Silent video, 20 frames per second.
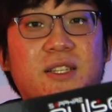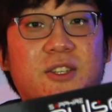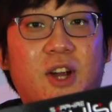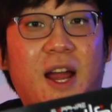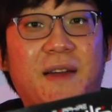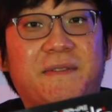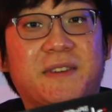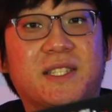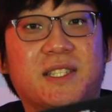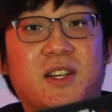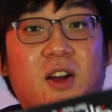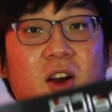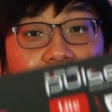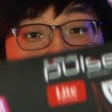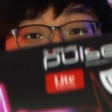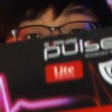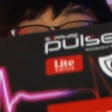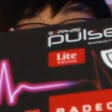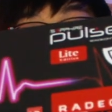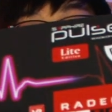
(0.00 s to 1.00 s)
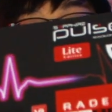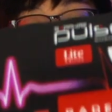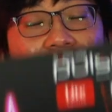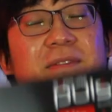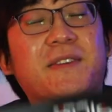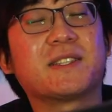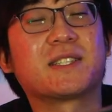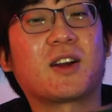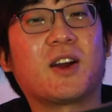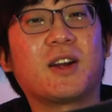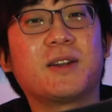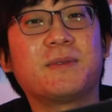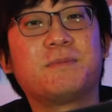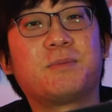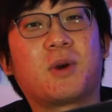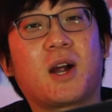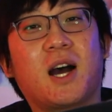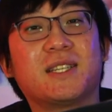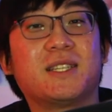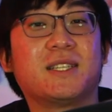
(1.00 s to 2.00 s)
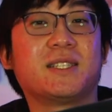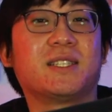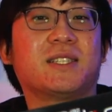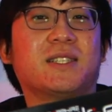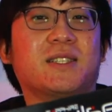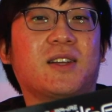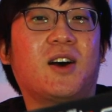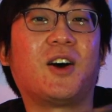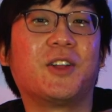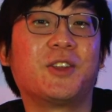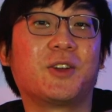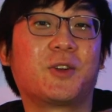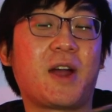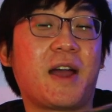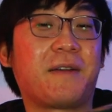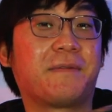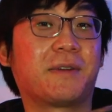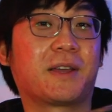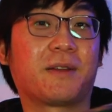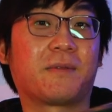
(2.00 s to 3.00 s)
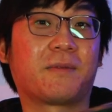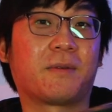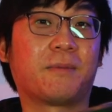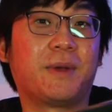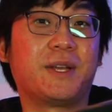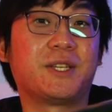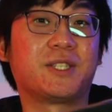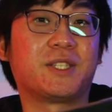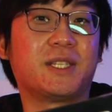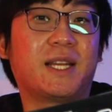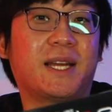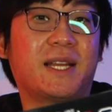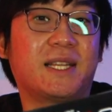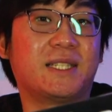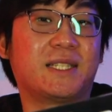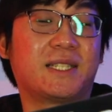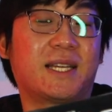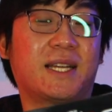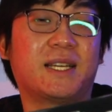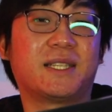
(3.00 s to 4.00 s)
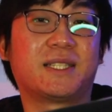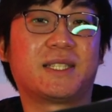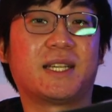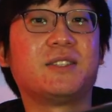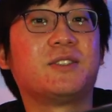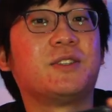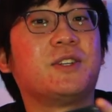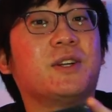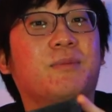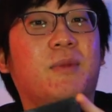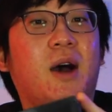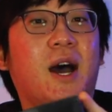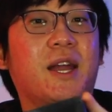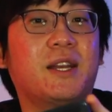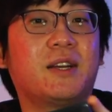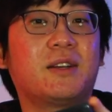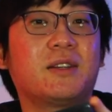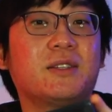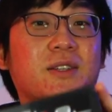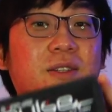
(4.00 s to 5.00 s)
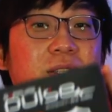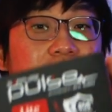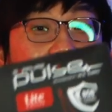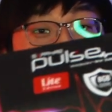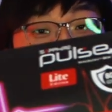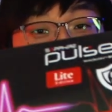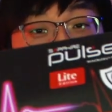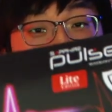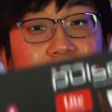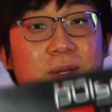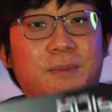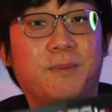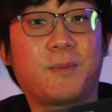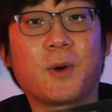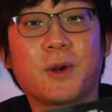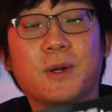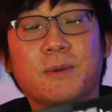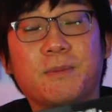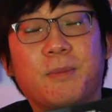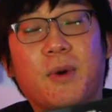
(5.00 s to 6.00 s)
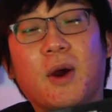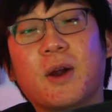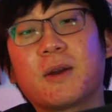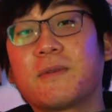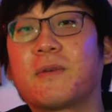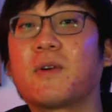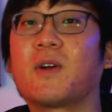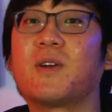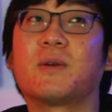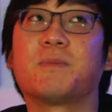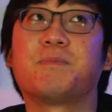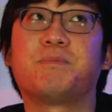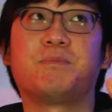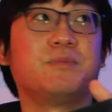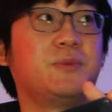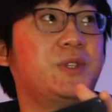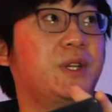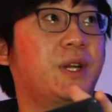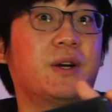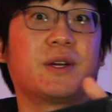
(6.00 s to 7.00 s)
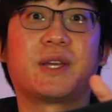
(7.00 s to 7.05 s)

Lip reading: a graphics card. Graphics card processes all the graphic information that is getting sent to your monitor, so this is a really important part for, you know,